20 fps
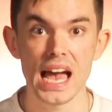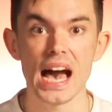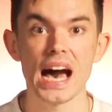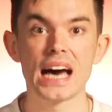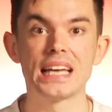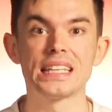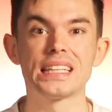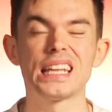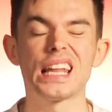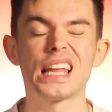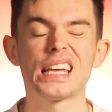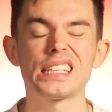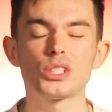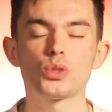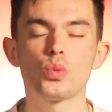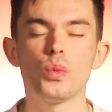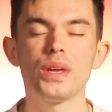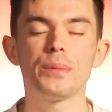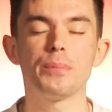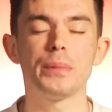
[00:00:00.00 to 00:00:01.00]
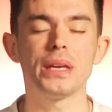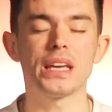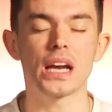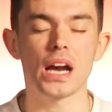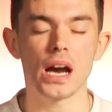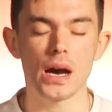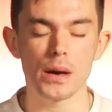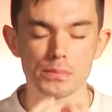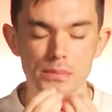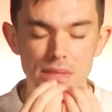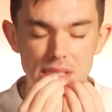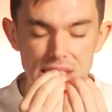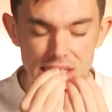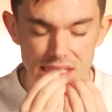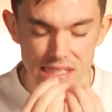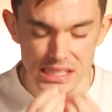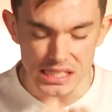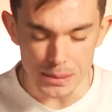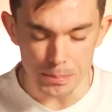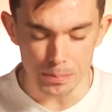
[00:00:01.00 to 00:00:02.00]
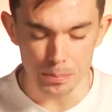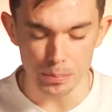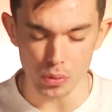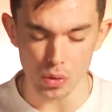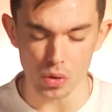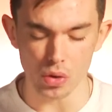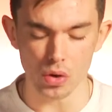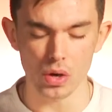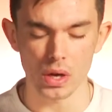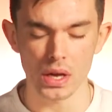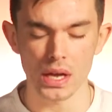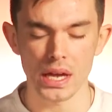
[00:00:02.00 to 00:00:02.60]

unless we become simple